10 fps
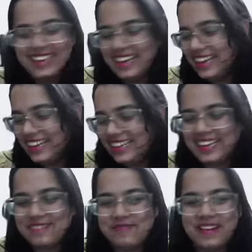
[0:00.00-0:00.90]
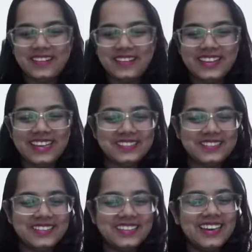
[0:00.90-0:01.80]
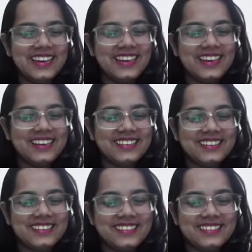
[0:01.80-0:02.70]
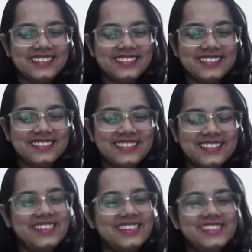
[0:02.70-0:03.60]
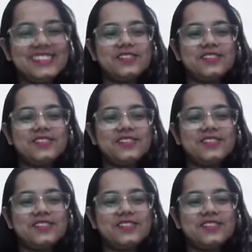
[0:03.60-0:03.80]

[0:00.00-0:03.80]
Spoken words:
and get back on that one. Done.